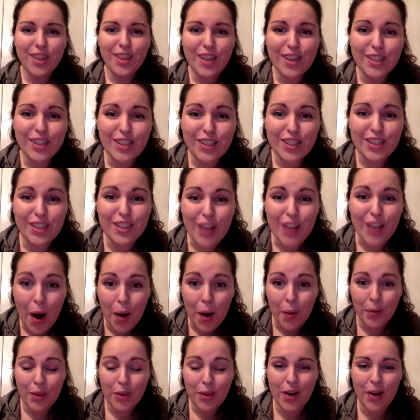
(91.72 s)
So
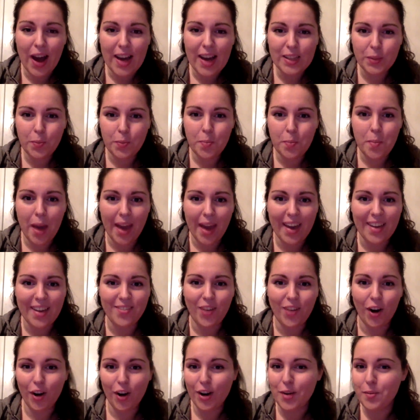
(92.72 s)
you guys may have
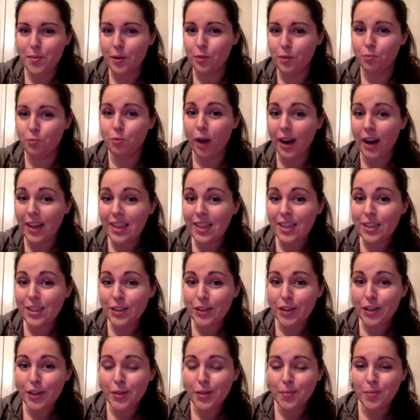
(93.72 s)
already been running these
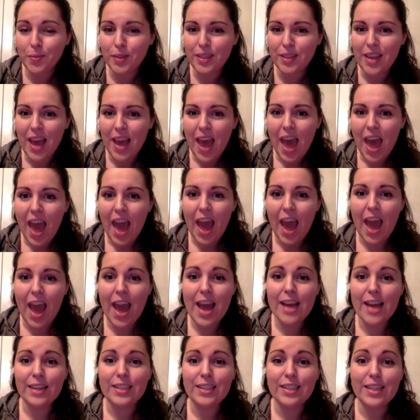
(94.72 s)
groups,
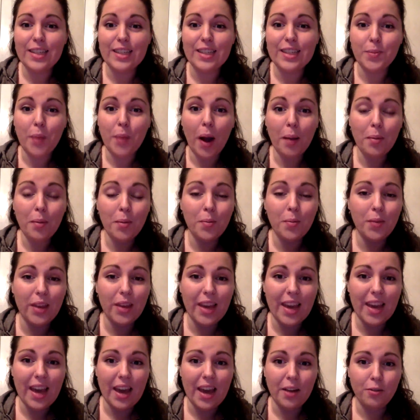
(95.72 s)
and it's
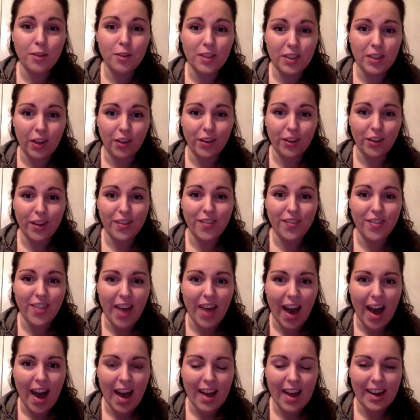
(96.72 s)
probably a result of
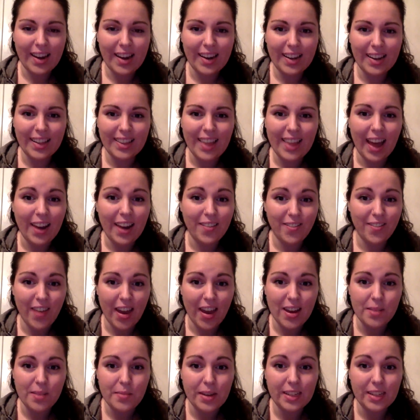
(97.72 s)
that
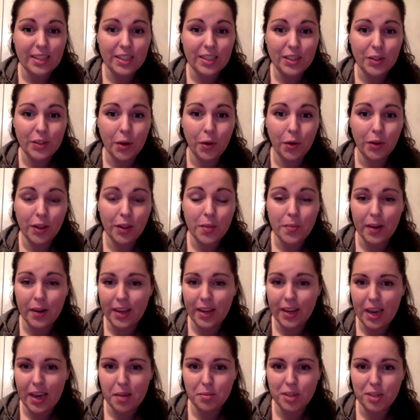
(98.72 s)
event, because it's totally been a
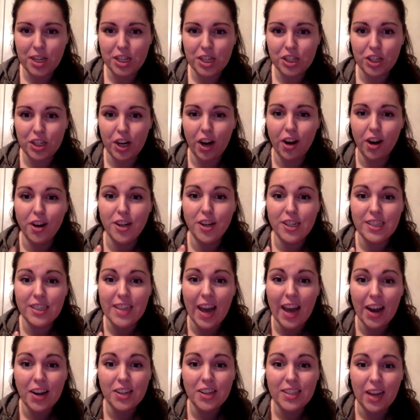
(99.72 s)
game changer, and our
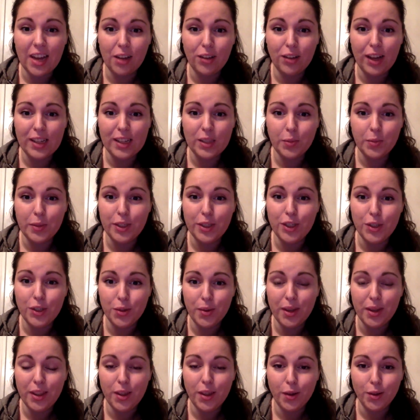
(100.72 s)
entire downline's been
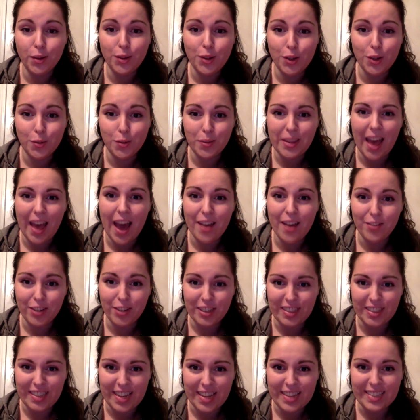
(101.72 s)
doing those groups ever
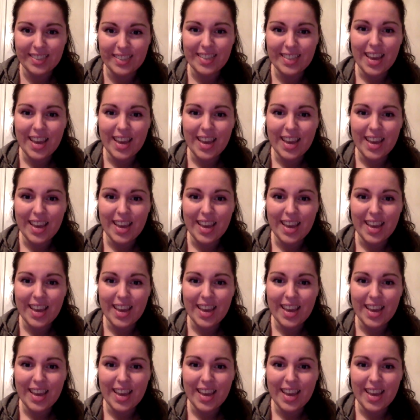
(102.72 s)
since.